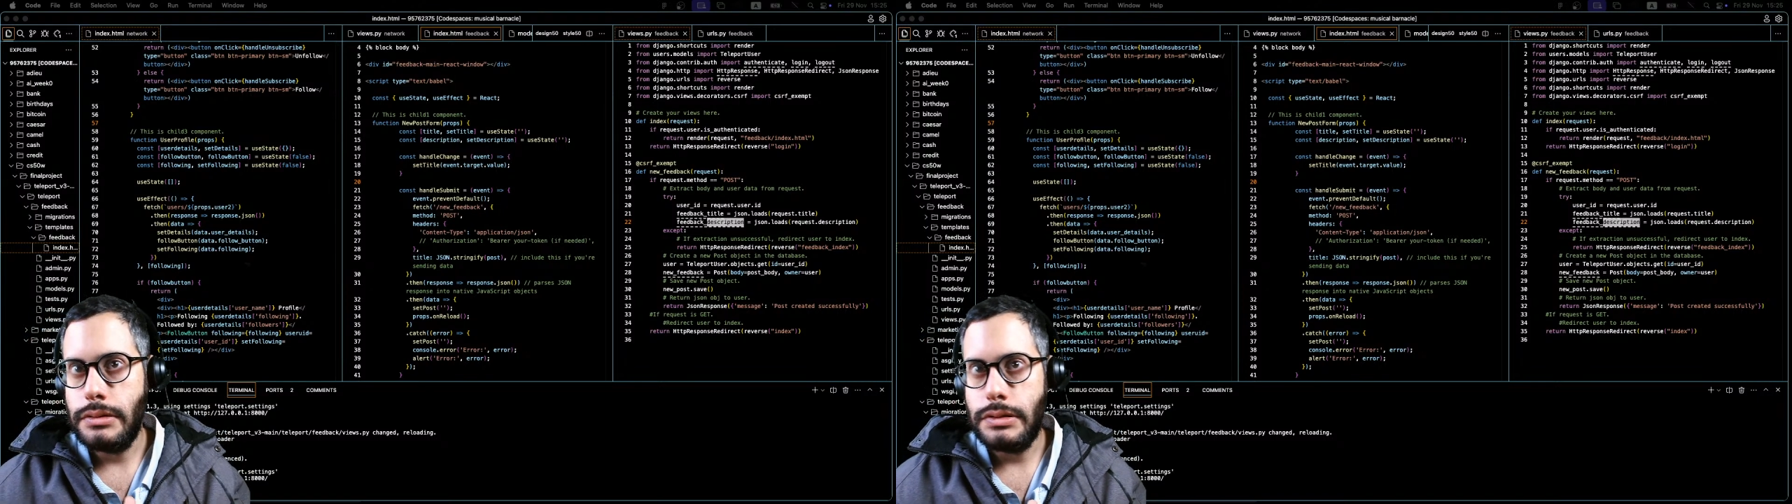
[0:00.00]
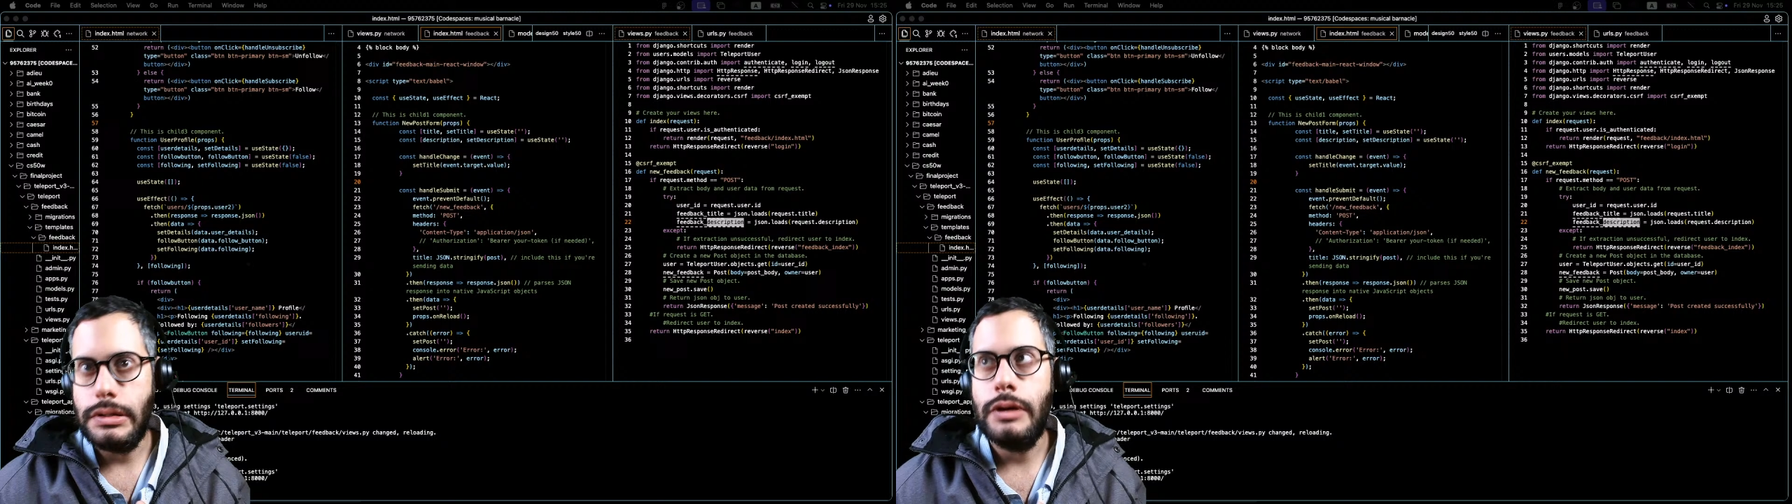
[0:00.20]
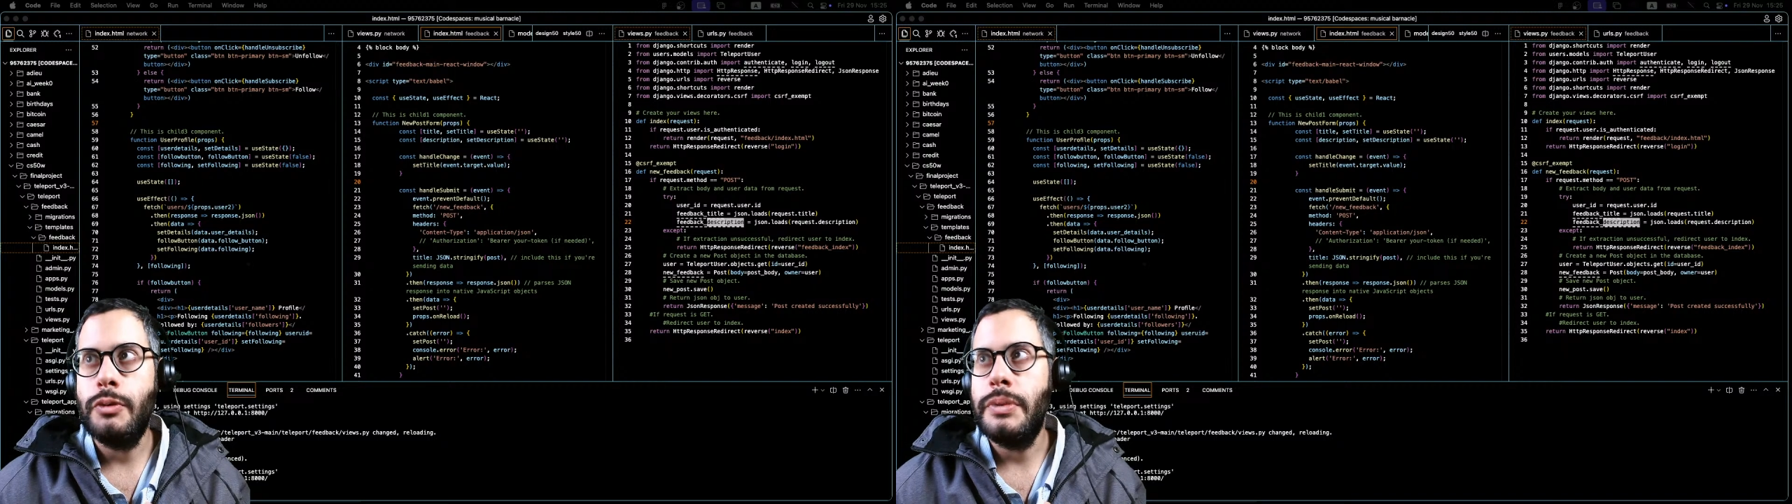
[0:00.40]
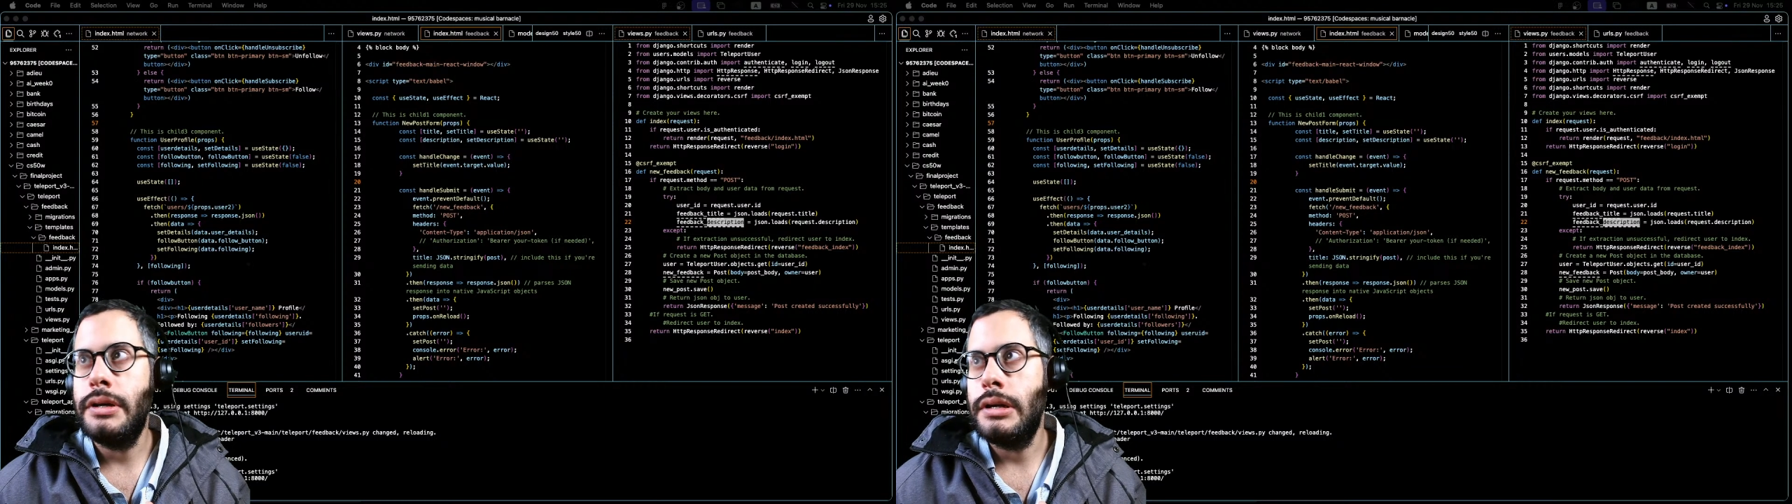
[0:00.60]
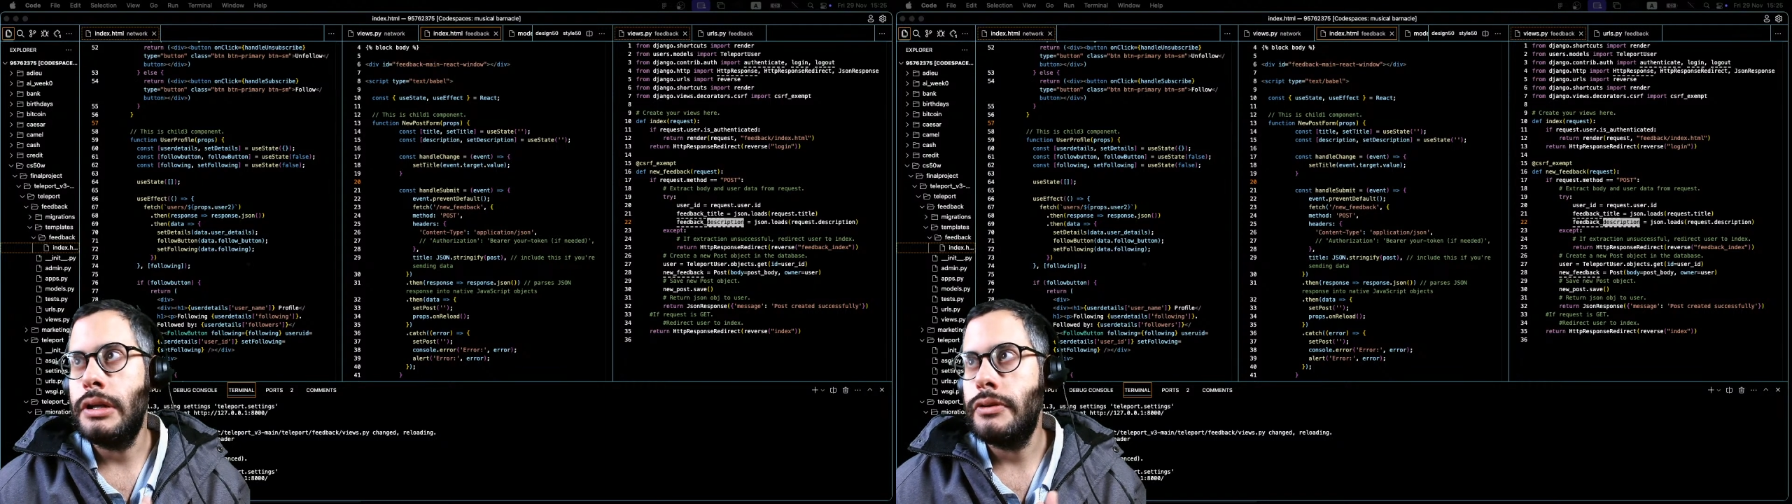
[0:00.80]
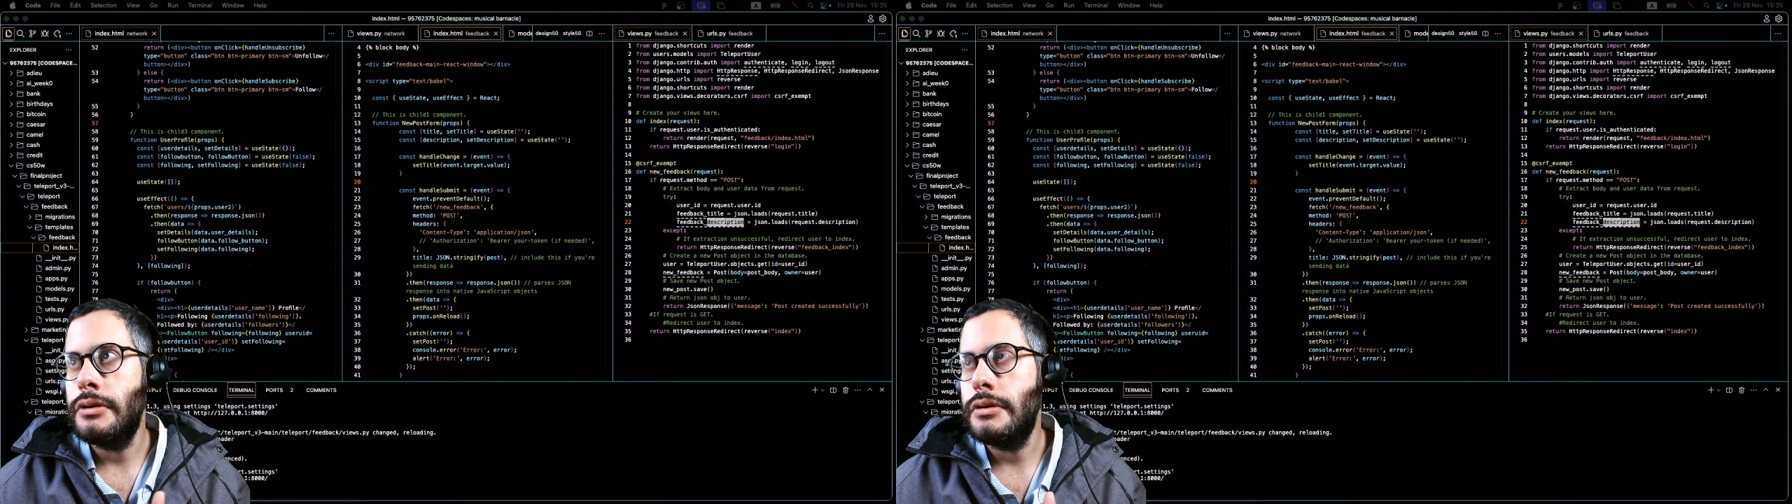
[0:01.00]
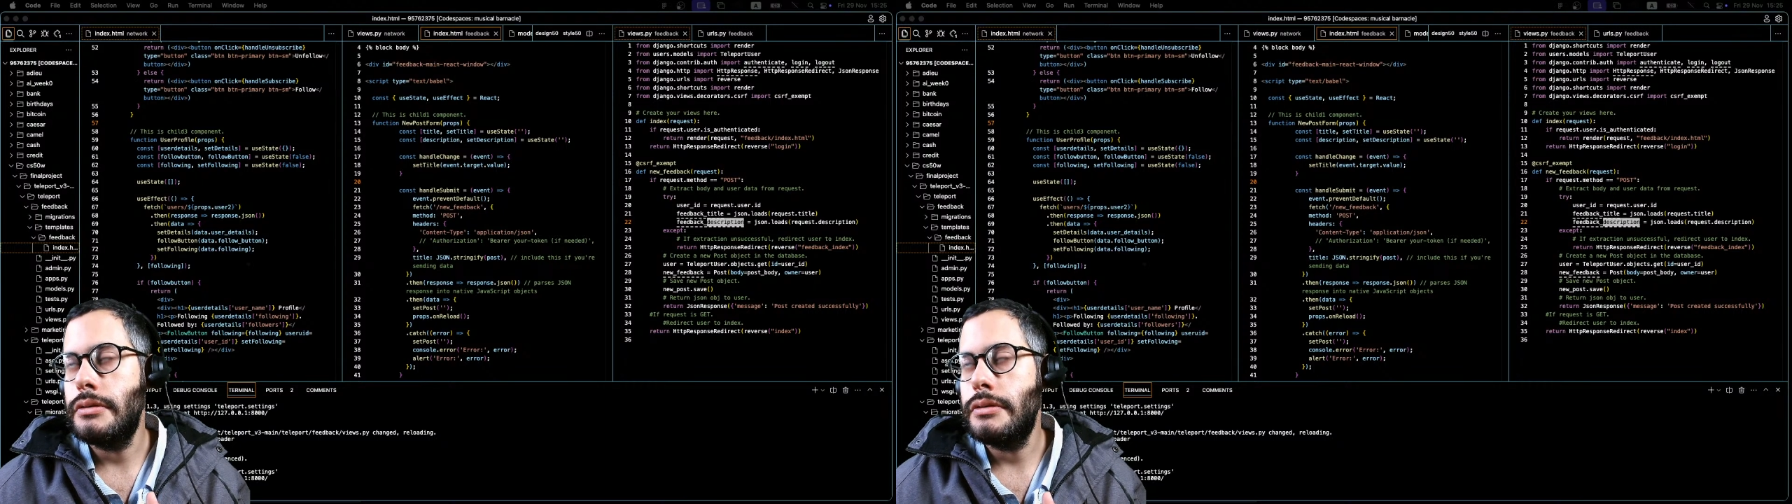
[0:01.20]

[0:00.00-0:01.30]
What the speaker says: So that would be in another